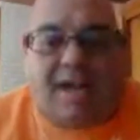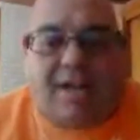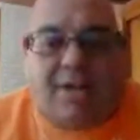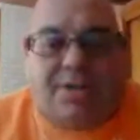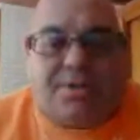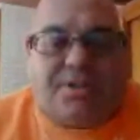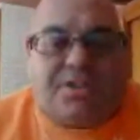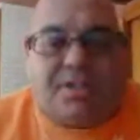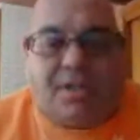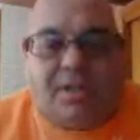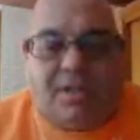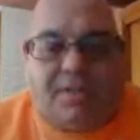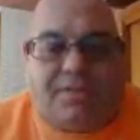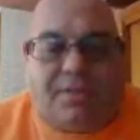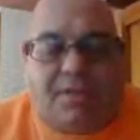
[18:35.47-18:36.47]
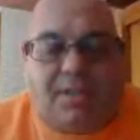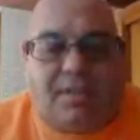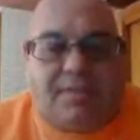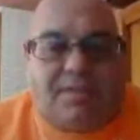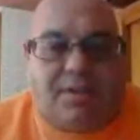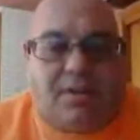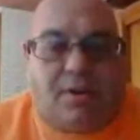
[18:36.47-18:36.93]
If you live in
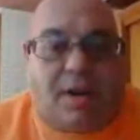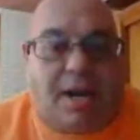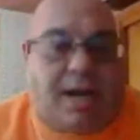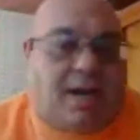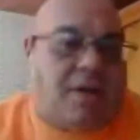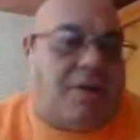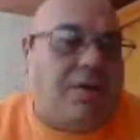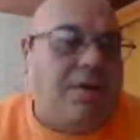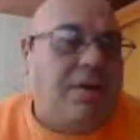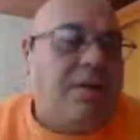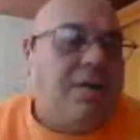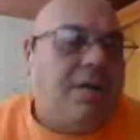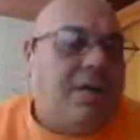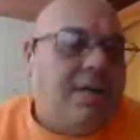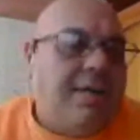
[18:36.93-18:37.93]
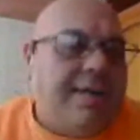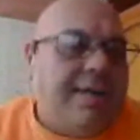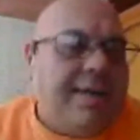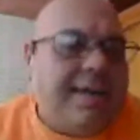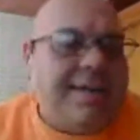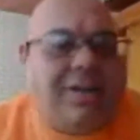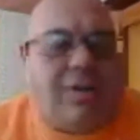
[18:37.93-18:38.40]
Ohio,
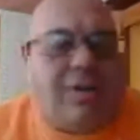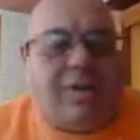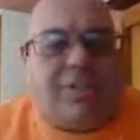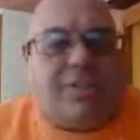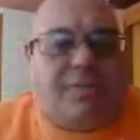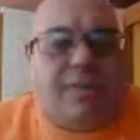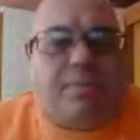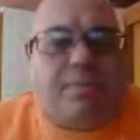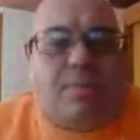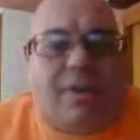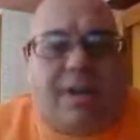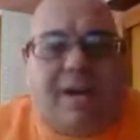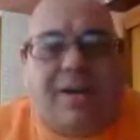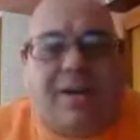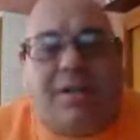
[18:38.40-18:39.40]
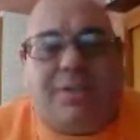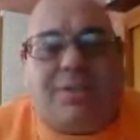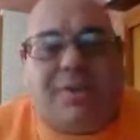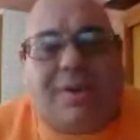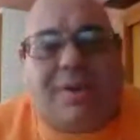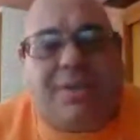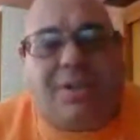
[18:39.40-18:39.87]
it's a football area, so I
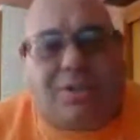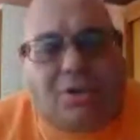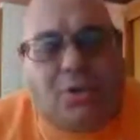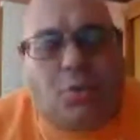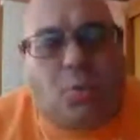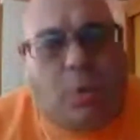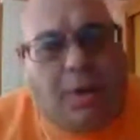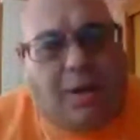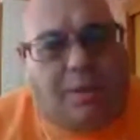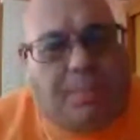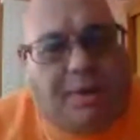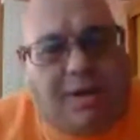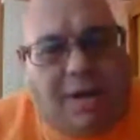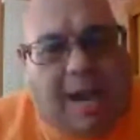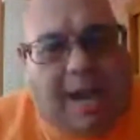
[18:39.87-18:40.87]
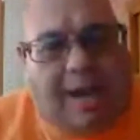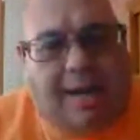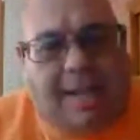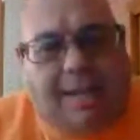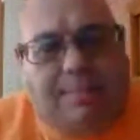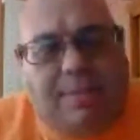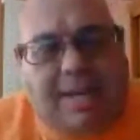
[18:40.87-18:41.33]
think you will, but not
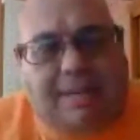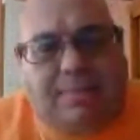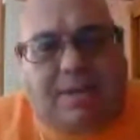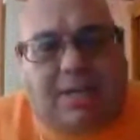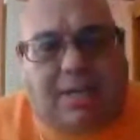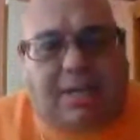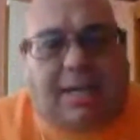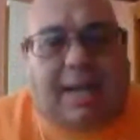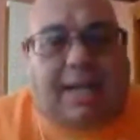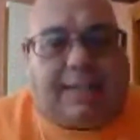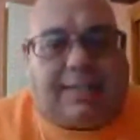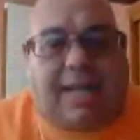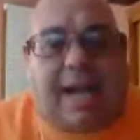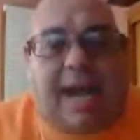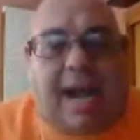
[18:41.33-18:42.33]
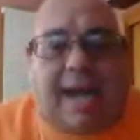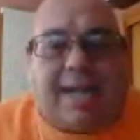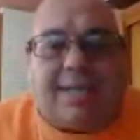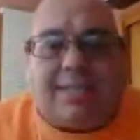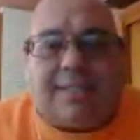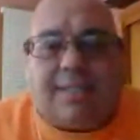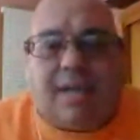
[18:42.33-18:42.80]
maybe at the highest
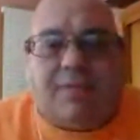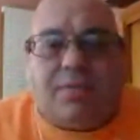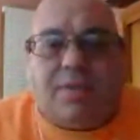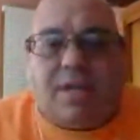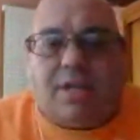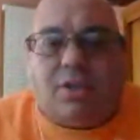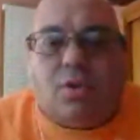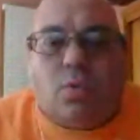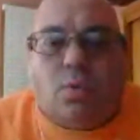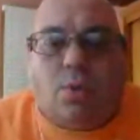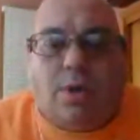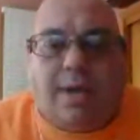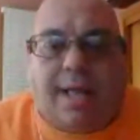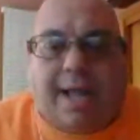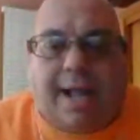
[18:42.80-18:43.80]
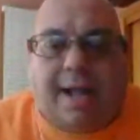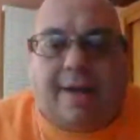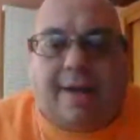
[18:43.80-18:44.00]
level that you would have